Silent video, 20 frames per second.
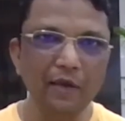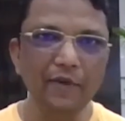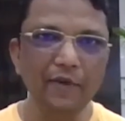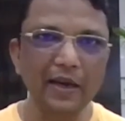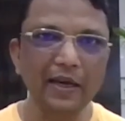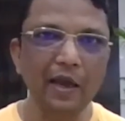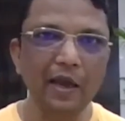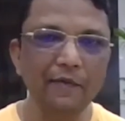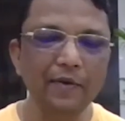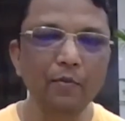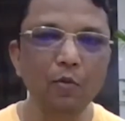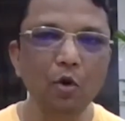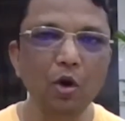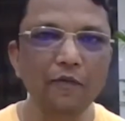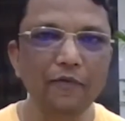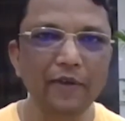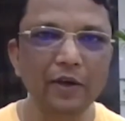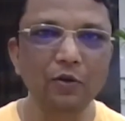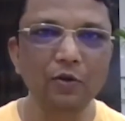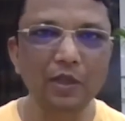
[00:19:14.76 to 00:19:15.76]
having more
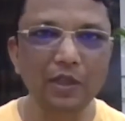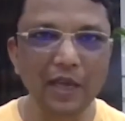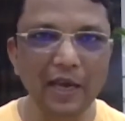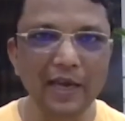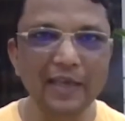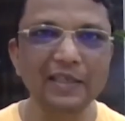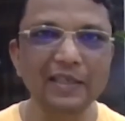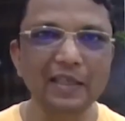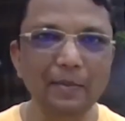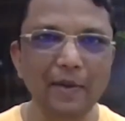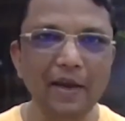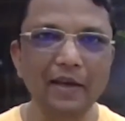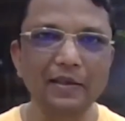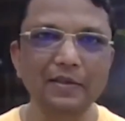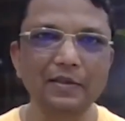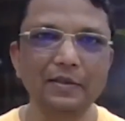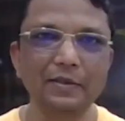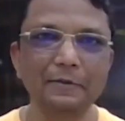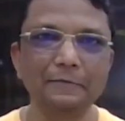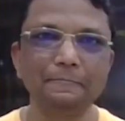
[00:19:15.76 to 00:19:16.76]
effect on the thighs and the
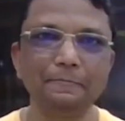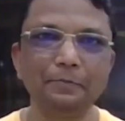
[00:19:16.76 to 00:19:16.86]
backs.